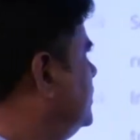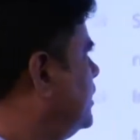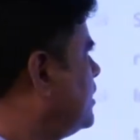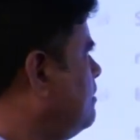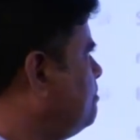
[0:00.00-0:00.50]

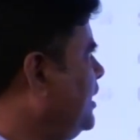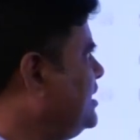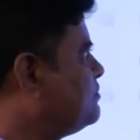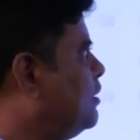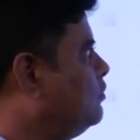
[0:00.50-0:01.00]
The company
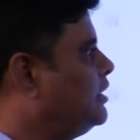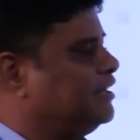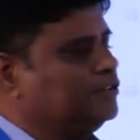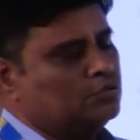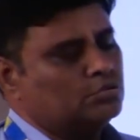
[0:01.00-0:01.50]
is founded
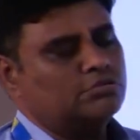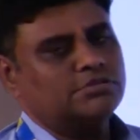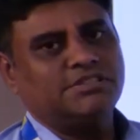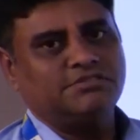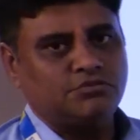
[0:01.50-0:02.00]
in
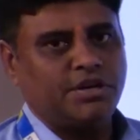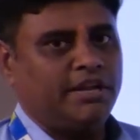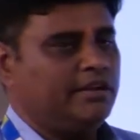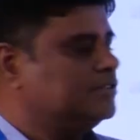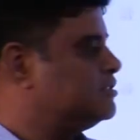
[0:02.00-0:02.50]
2003 in